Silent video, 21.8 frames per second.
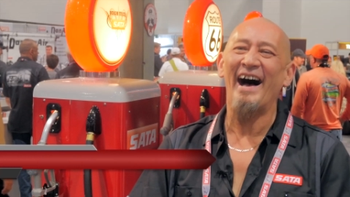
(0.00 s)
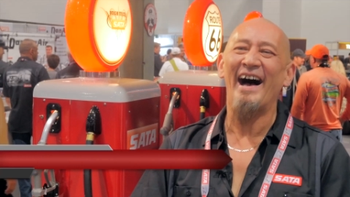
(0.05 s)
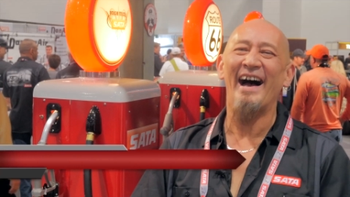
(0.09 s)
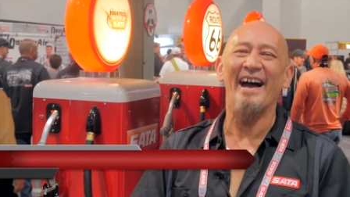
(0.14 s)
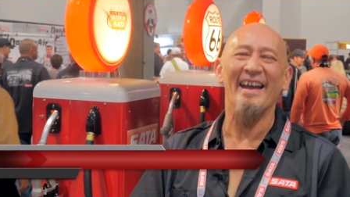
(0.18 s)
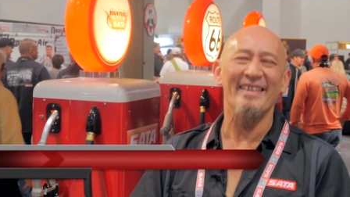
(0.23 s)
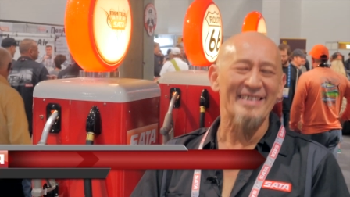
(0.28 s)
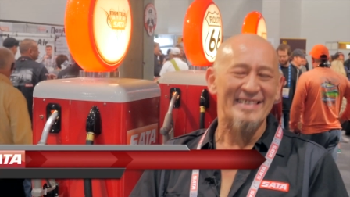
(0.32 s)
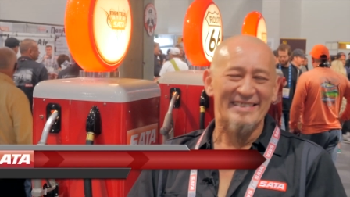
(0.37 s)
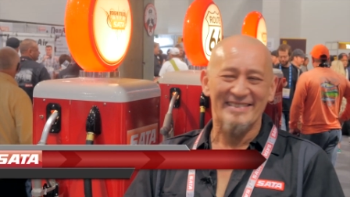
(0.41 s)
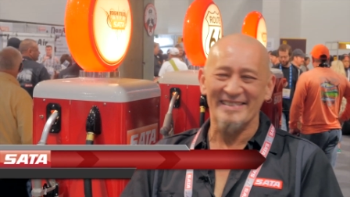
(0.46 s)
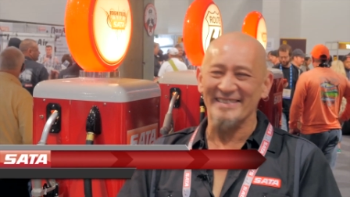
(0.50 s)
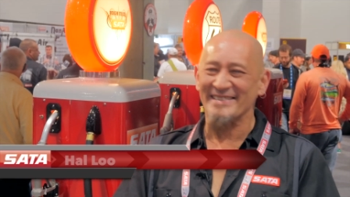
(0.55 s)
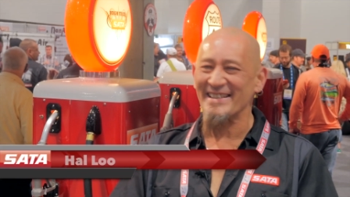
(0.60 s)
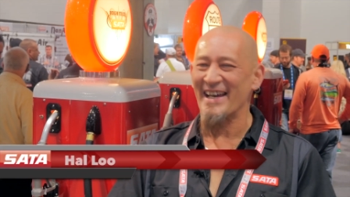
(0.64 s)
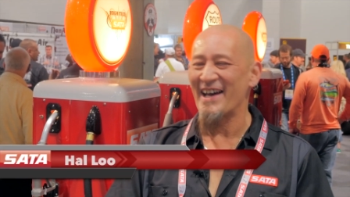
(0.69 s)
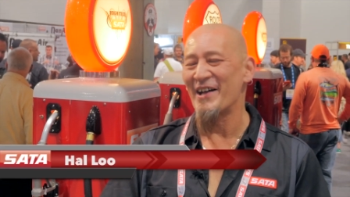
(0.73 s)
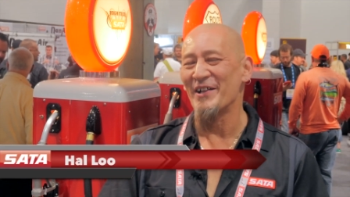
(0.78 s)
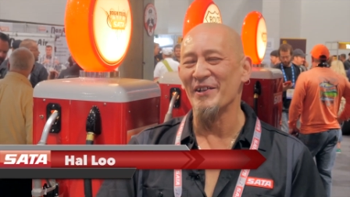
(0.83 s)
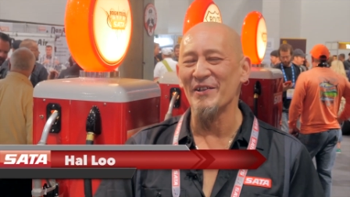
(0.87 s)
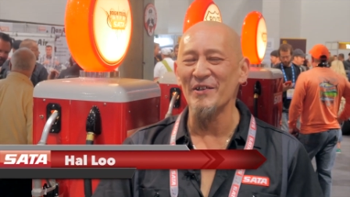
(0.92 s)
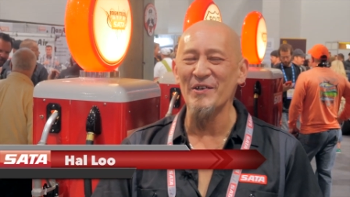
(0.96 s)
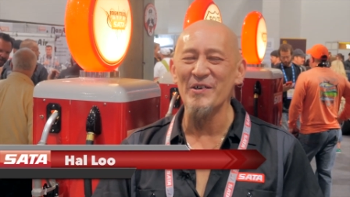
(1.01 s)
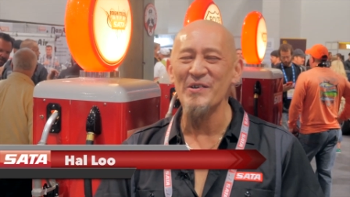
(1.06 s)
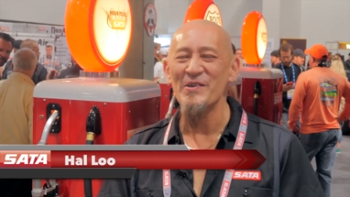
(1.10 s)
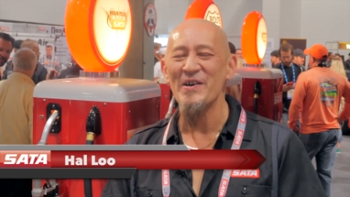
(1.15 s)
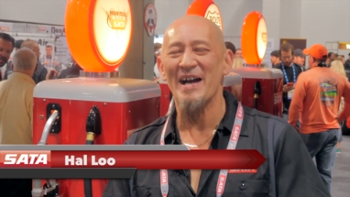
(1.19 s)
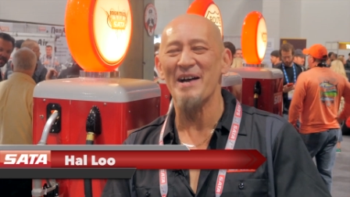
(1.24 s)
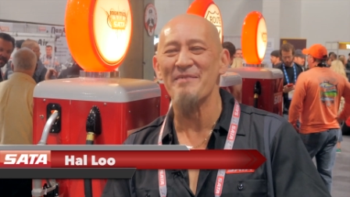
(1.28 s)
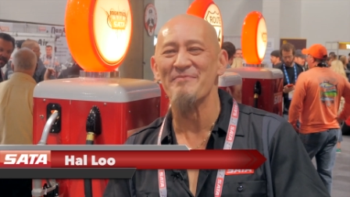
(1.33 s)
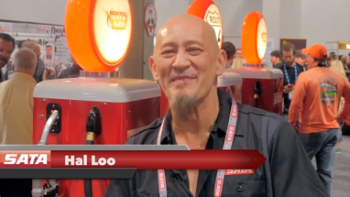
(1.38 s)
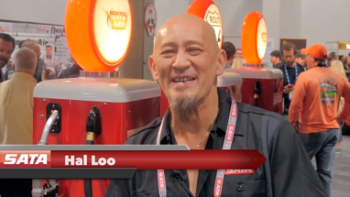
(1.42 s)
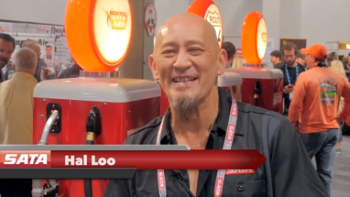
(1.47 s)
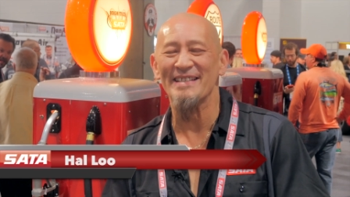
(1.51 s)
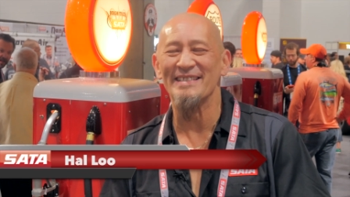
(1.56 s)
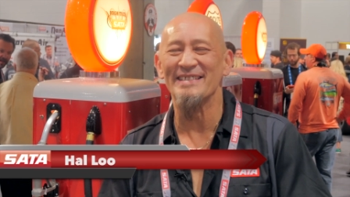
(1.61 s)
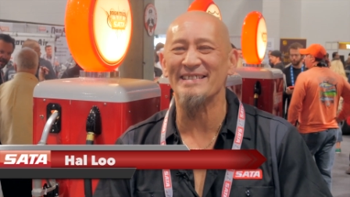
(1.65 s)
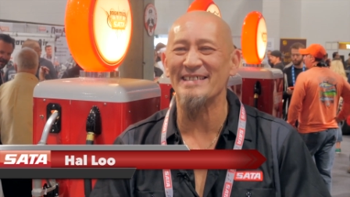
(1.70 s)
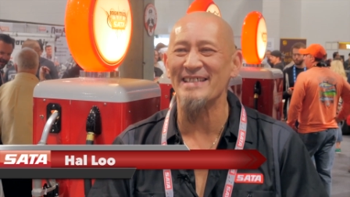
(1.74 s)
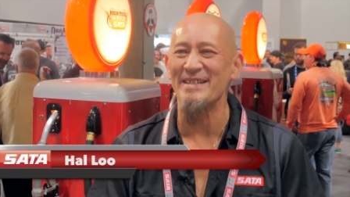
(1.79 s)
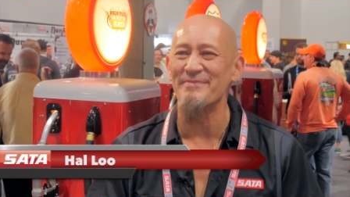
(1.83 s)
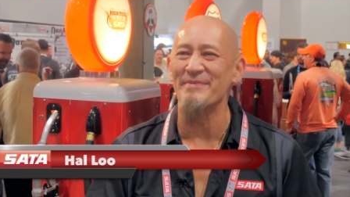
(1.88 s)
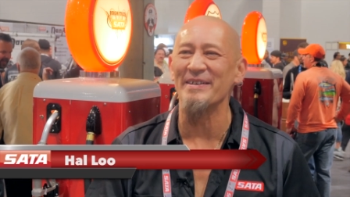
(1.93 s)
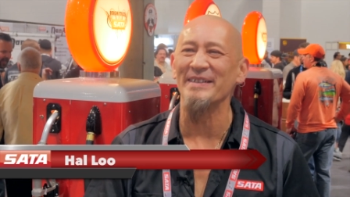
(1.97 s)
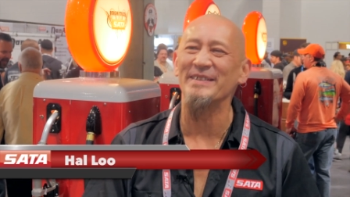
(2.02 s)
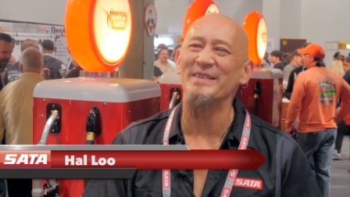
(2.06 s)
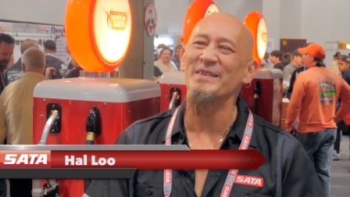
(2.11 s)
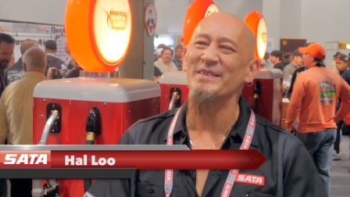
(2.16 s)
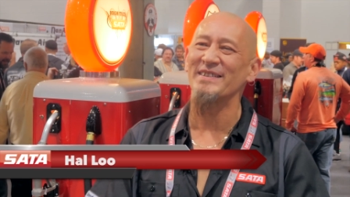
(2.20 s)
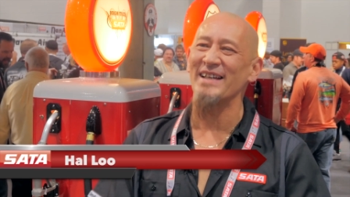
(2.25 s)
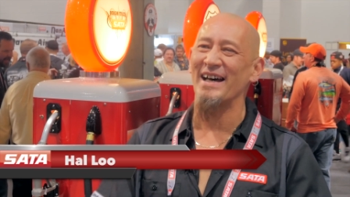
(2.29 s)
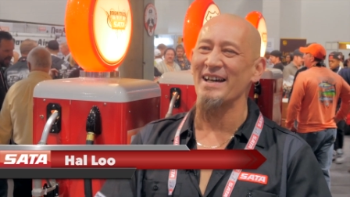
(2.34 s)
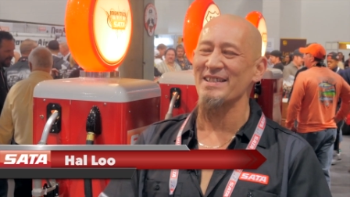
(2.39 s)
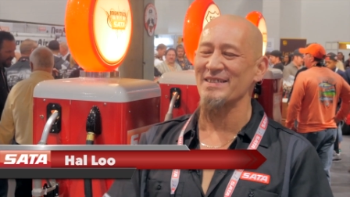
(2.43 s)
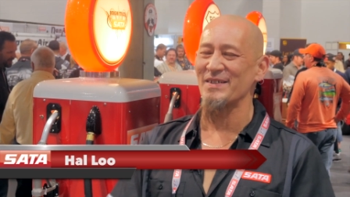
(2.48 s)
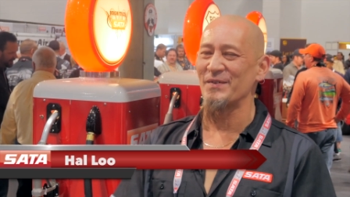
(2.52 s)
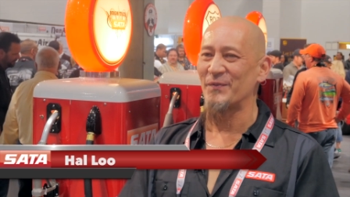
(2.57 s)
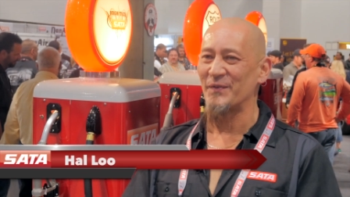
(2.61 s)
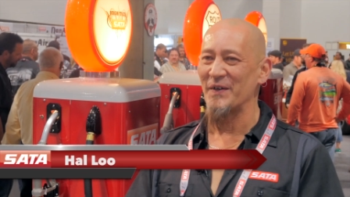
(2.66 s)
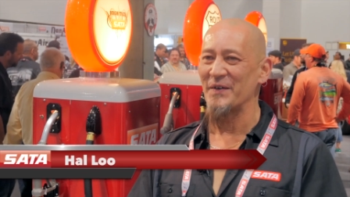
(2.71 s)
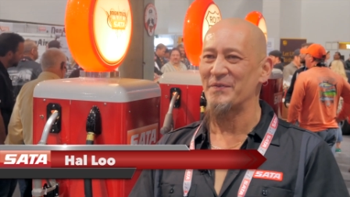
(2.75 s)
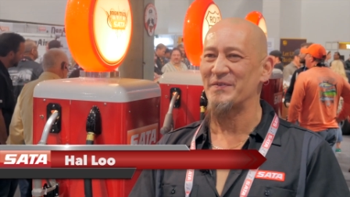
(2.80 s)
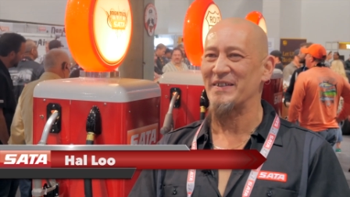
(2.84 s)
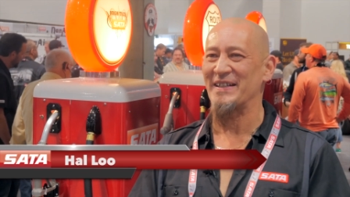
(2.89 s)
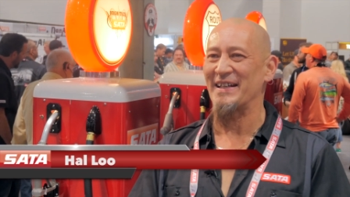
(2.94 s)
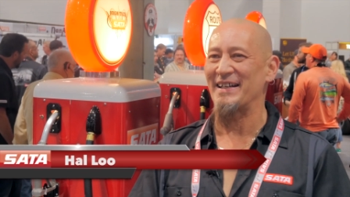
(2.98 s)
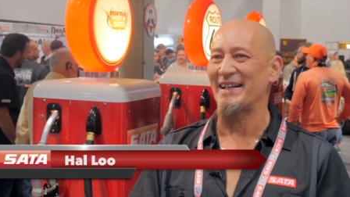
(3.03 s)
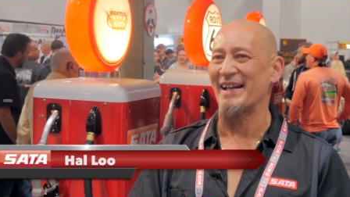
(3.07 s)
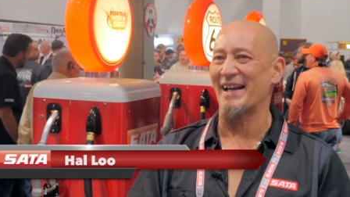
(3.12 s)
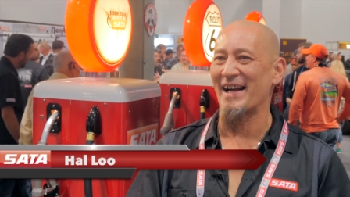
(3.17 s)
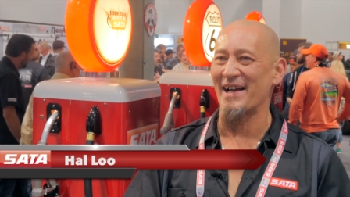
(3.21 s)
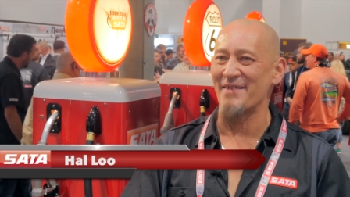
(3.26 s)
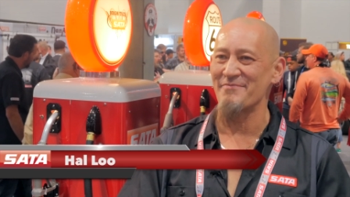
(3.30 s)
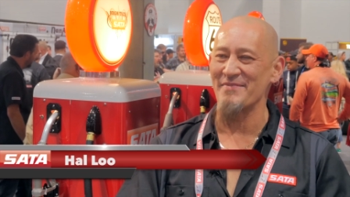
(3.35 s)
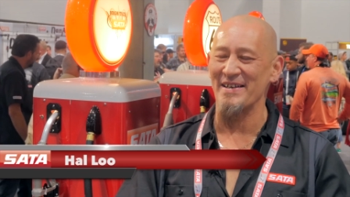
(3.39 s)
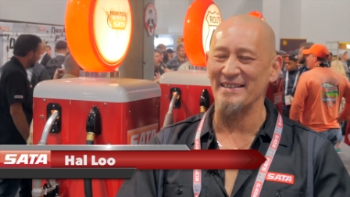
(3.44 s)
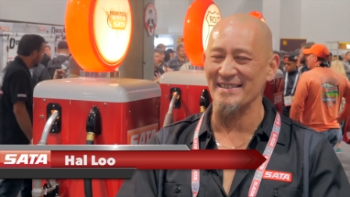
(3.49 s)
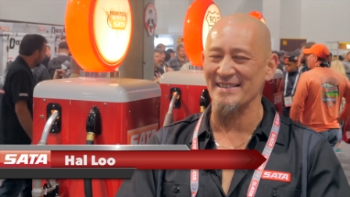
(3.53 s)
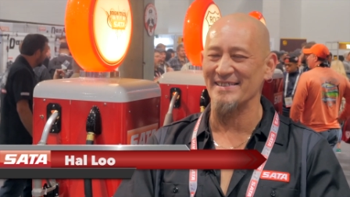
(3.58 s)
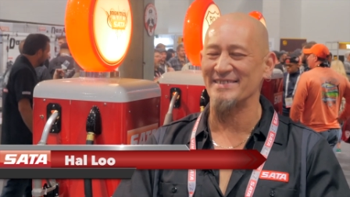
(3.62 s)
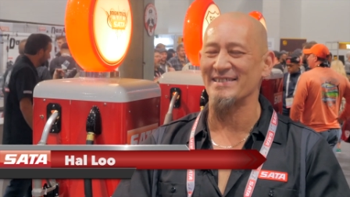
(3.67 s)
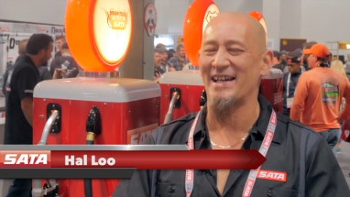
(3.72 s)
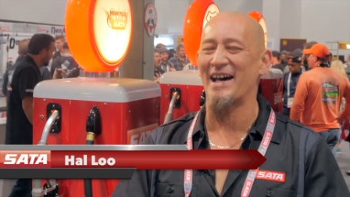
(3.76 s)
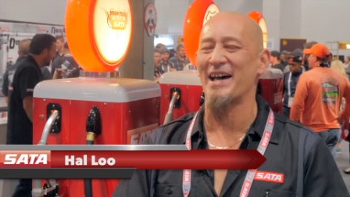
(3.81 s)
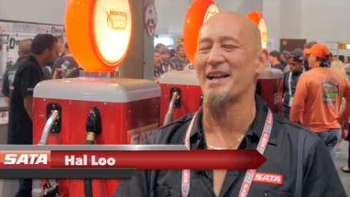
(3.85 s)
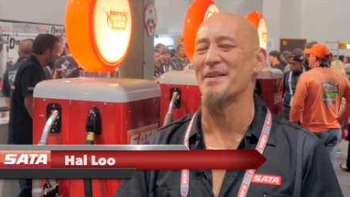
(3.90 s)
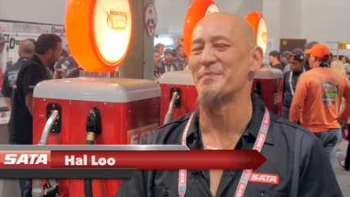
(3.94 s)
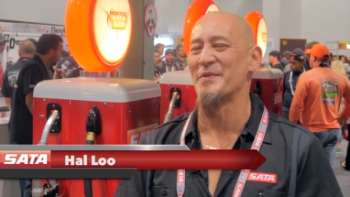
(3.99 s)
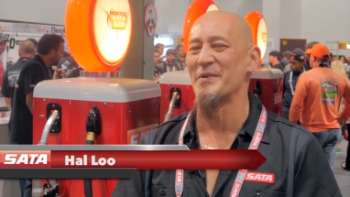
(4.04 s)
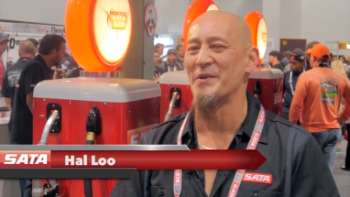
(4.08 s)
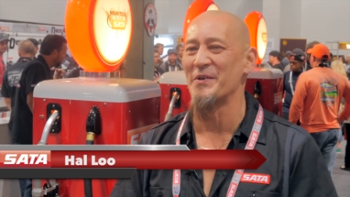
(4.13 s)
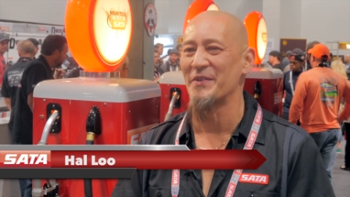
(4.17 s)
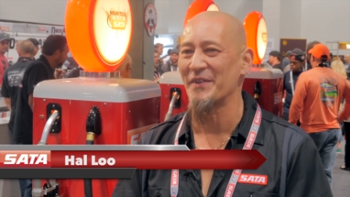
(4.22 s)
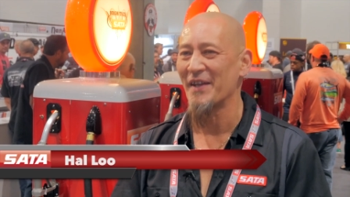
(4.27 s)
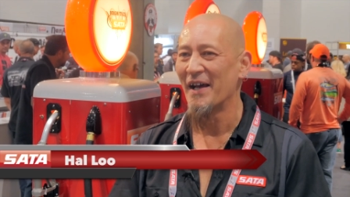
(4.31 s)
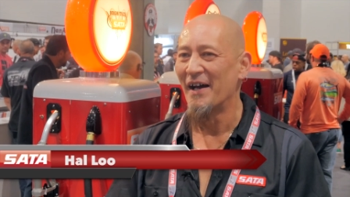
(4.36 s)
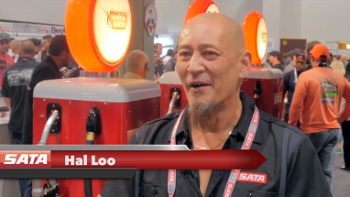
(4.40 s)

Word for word: Hi, this is Hal Liu. I'm at SEMA two thousand fifteen and I'm at the SATA booth